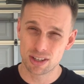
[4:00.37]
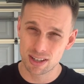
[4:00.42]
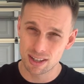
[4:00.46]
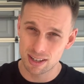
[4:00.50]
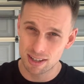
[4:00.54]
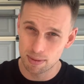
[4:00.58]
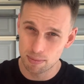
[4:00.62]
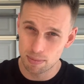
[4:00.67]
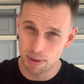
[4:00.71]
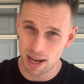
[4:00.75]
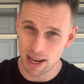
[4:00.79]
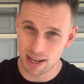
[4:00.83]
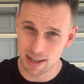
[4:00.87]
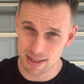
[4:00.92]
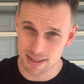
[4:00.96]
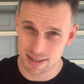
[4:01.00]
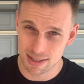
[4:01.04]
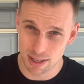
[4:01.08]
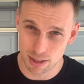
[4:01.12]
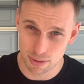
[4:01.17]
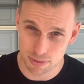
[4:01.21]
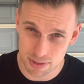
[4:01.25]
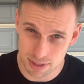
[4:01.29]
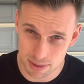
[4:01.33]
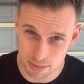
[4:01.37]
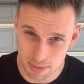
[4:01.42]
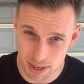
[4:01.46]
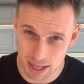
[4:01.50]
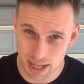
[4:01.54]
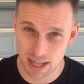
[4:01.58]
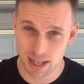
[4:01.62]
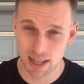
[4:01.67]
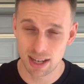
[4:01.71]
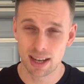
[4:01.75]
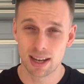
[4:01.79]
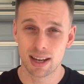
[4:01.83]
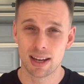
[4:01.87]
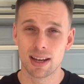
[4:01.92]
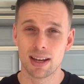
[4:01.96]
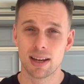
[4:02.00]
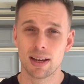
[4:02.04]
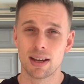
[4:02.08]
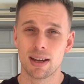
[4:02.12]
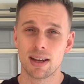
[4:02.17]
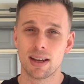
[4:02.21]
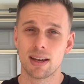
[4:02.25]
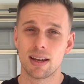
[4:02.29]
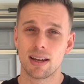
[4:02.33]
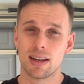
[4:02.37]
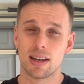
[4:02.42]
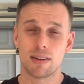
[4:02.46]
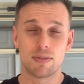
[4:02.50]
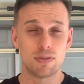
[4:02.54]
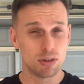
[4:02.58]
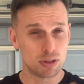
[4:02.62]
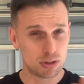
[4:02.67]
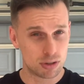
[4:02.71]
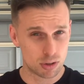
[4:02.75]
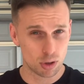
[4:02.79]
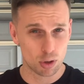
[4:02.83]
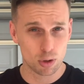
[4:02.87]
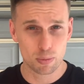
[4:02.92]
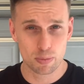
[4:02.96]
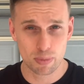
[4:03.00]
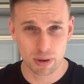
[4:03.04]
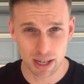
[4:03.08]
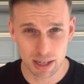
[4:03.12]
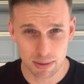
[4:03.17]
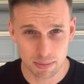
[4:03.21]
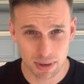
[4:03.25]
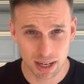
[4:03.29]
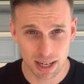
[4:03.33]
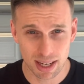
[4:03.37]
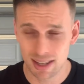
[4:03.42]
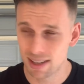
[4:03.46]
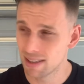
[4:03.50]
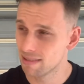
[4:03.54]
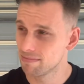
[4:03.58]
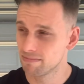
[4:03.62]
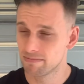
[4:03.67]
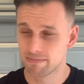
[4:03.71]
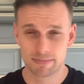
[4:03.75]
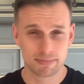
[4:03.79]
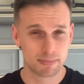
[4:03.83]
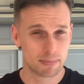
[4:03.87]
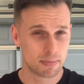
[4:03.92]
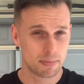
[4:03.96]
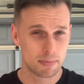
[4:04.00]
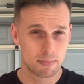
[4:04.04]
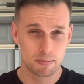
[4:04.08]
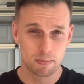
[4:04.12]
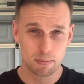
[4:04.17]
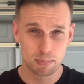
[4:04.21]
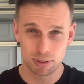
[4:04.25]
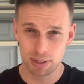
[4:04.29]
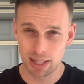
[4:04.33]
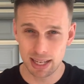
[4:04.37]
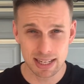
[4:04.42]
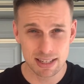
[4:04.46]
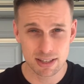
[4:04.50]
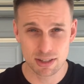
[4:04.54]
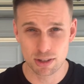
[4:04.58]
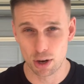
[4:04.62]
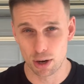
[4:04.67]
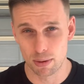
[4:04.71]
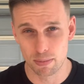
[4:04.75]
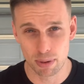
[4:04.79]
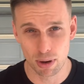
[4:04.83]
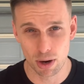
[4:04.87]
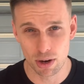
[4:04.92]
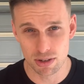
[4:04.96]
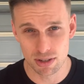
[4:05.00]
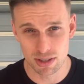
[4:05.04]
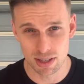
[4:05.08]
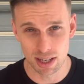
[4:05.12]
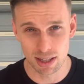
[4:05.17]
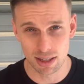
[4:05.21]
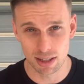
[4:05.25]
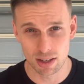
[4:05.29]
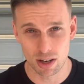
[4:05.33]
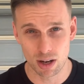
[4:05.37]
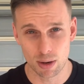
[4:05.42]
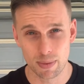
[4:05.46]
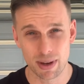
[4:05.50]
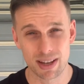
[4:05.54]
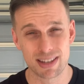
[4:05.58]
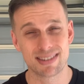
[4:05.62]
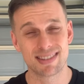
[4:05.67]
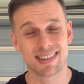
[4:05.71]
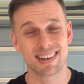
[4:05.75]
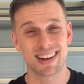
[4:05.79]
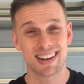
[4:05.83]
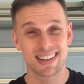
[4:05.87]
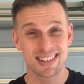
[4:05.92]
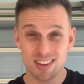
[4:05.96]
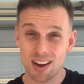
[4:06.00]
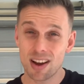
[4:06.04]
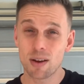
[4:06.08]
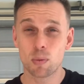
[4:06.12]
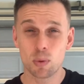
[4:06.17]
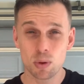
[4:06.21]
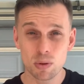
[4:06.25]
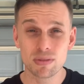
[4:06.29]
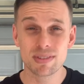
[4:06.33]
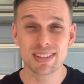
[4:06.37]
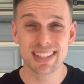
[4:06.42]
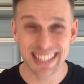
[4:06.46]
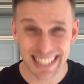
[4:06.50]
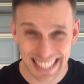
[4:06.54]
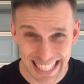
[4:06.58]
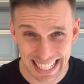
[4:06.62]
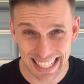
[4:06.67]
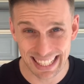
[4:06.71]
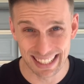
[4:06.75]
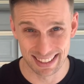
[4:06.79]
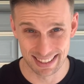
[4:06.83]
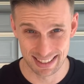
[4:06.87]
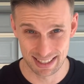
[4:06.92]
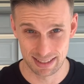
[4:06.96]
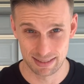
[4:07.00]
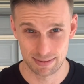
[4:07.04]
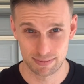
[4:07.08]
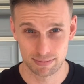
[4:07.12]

can compare yourself to me. If you do beat me, please don't post it in the comments because I will delete it.